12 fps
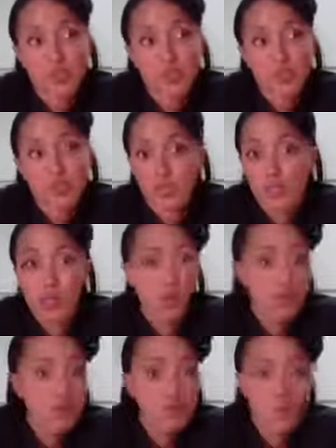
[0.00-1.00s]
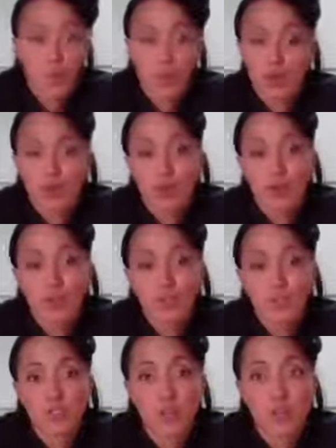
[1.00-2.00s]
in your grill or
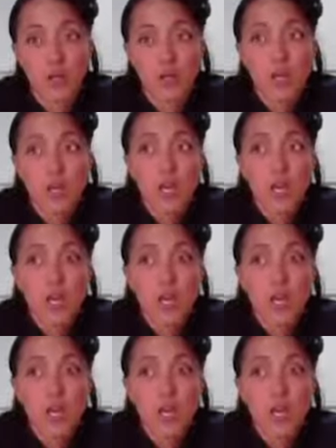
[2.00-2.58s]
your smoker.